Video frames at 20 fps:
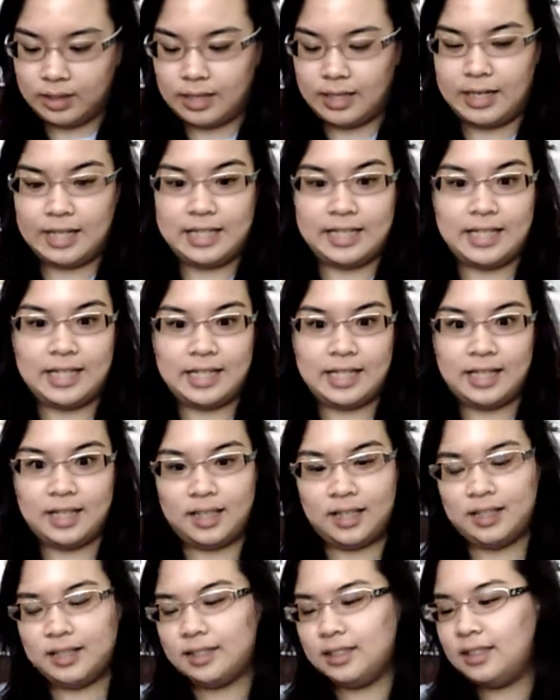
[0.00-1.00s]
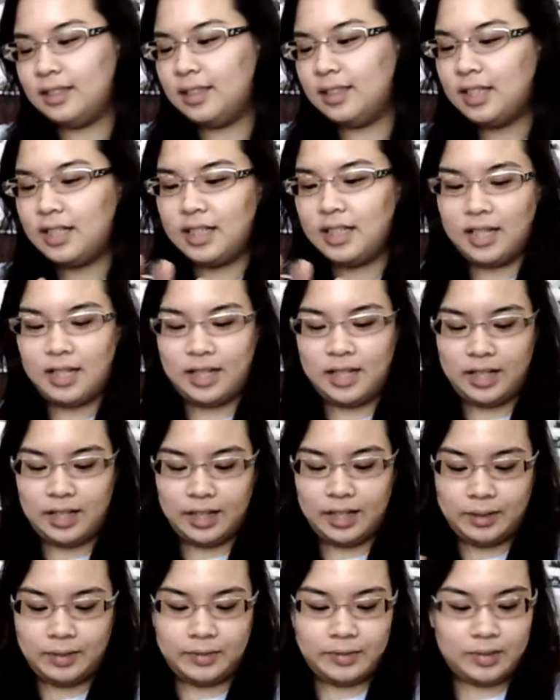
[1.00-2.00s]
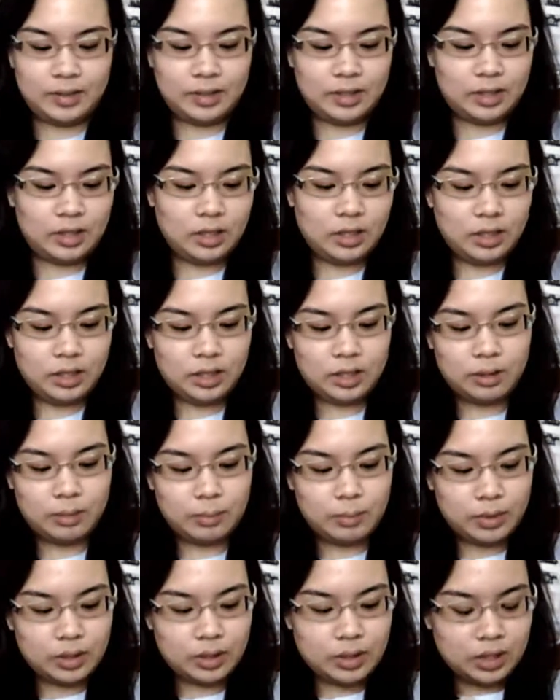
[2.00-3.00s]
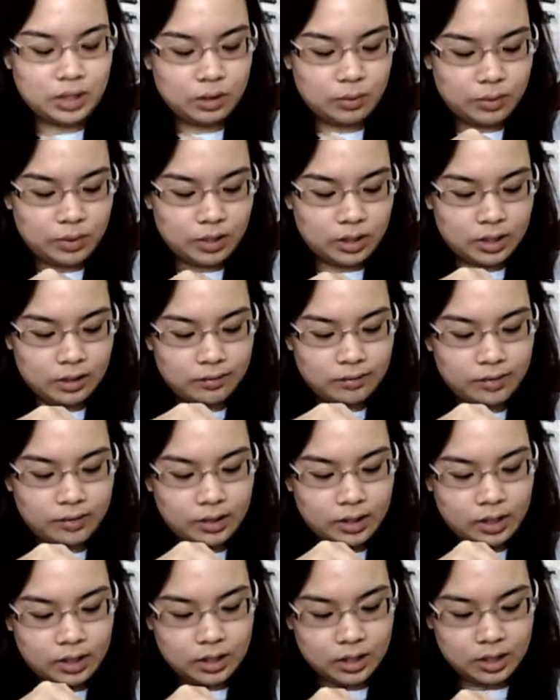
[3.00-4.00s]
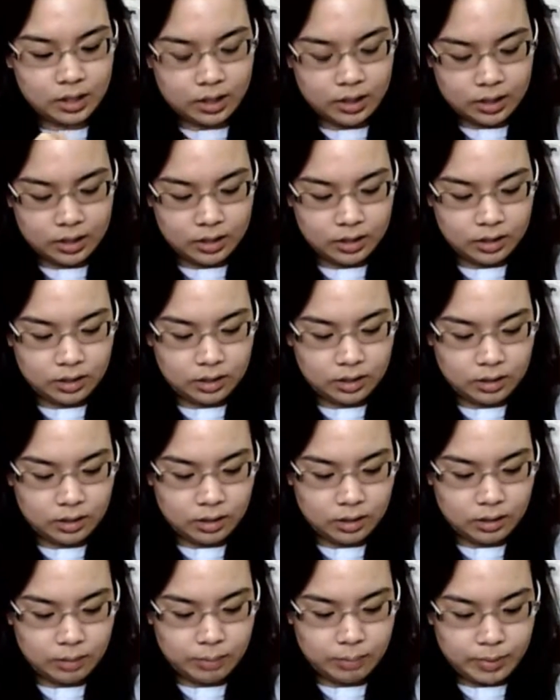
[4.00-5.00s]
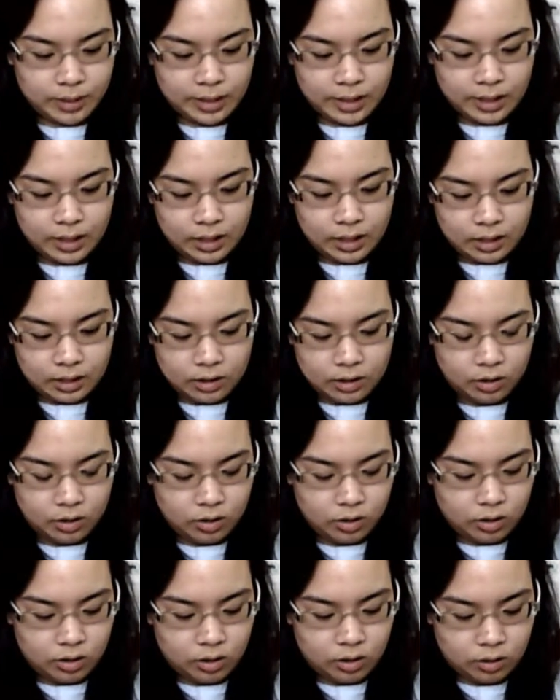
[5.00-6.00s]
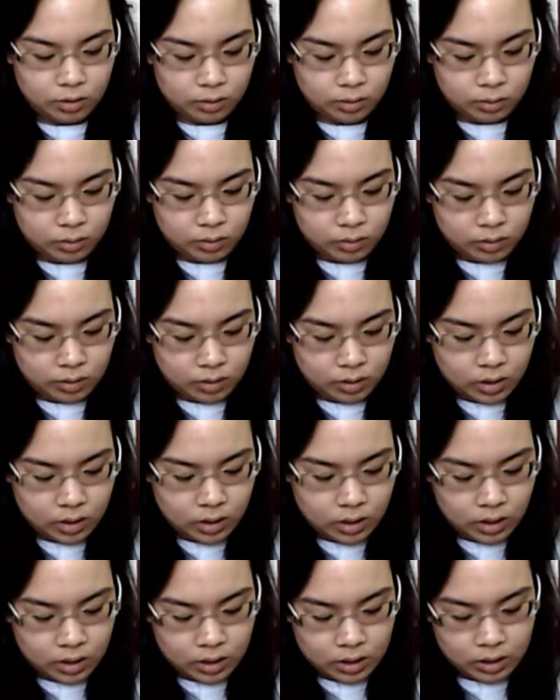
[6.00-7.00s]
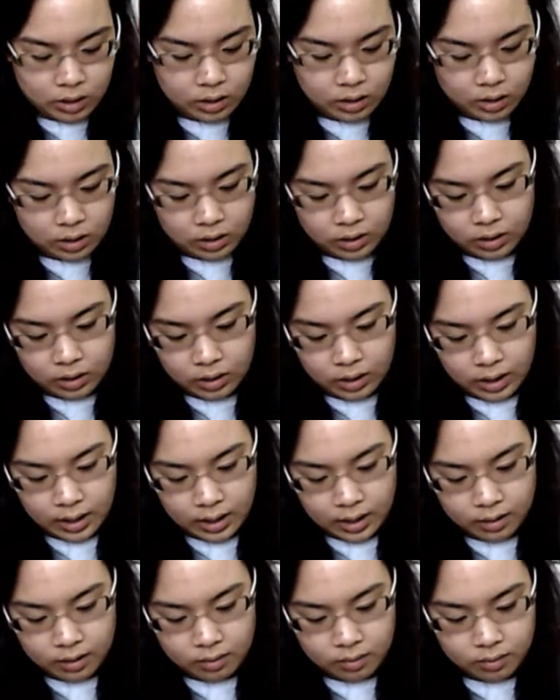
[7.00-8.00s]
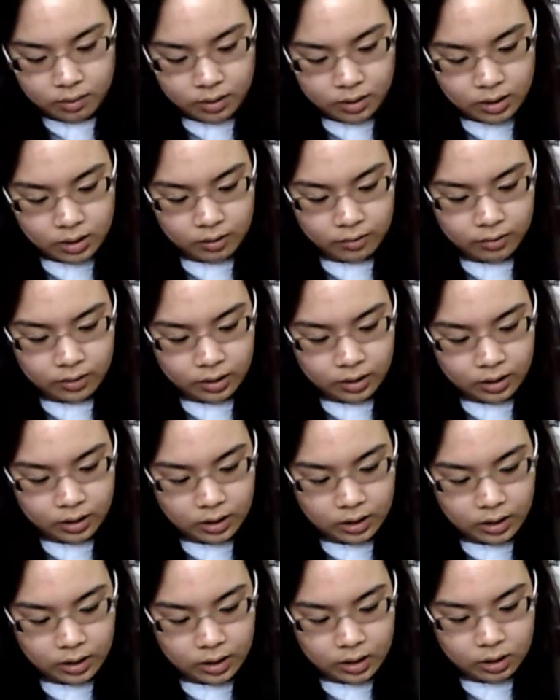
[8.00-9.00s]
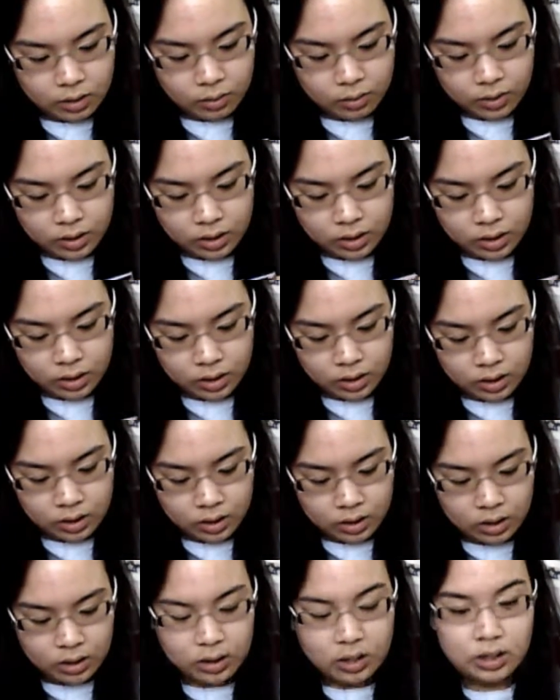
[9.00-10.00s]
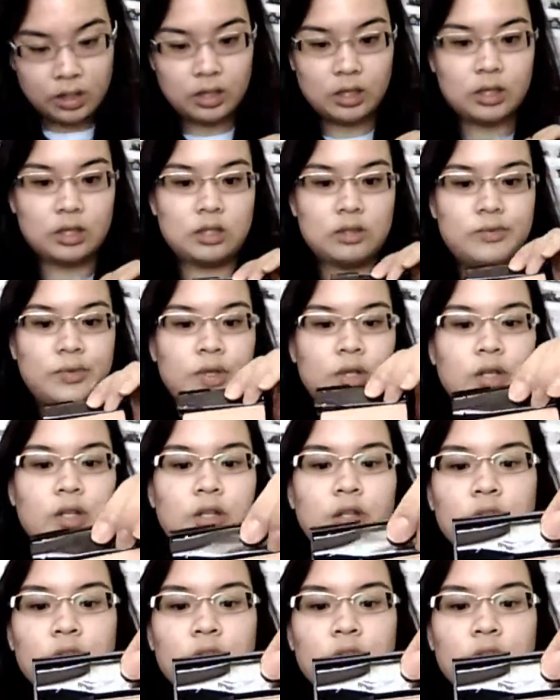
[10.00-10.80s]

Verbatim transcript: haha. Alright. Um, this one definitely has a pink undertone. Yeah, definitely. This one is very